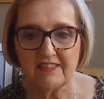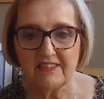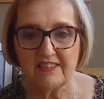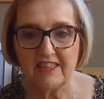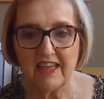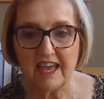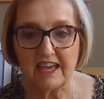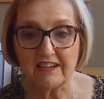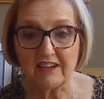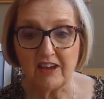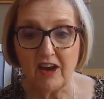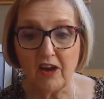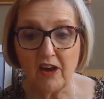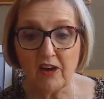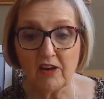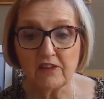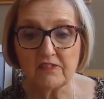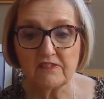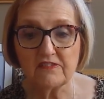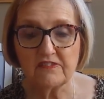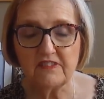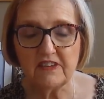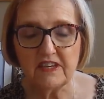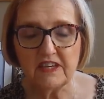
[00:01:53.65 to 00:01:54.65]
that
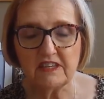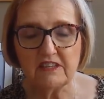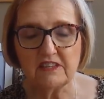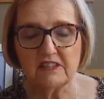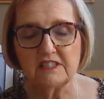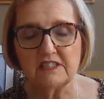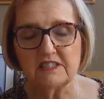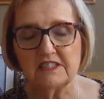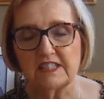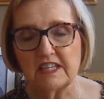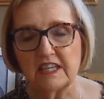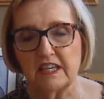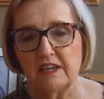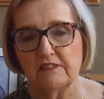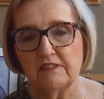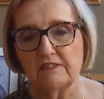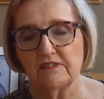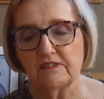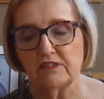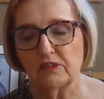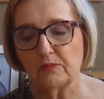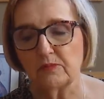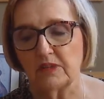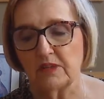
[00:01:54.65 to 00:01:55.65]
our faith is a
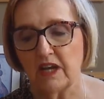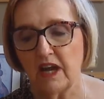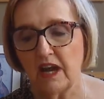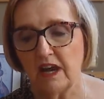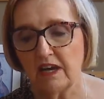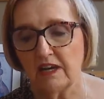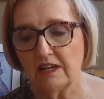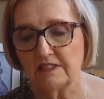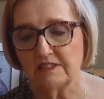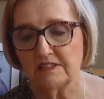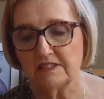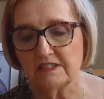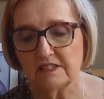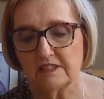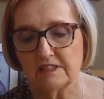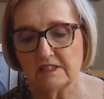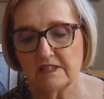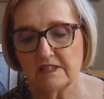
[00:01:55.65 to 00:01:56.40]
gift from God,